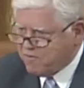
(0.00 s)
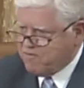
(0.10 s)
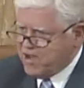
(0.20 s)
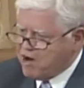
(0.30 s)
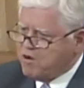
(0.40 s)
the
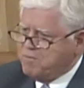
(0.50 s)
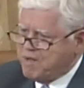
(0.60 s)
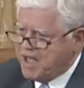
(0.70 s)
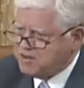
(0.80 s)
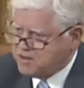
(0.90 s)
very
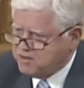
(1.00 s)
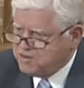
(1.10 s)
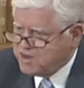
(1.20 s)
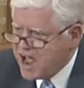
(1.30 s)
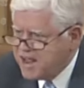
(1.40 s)
best
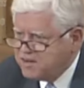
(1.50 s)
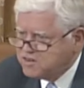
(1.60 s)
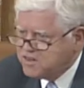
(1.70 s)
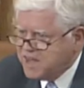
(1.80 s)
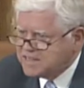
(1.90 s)
of
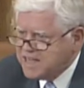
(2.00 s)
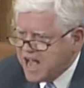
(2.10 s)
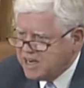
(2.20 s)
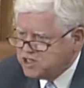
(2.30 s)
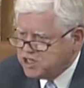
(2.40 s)
science,
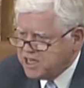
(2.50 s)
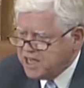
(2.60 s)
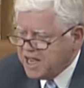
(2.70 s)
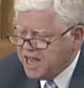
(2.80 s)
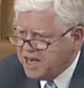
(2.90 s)

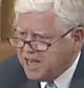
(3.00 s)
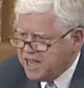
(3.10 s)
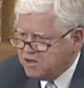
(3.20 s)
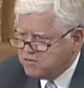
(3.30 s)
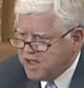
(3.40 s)
technology, and
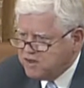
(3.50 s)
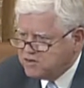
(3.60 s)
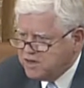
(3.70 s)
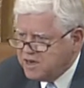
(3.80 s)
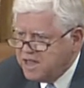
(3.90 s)

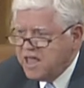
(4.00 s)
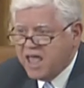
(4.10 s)
innovation,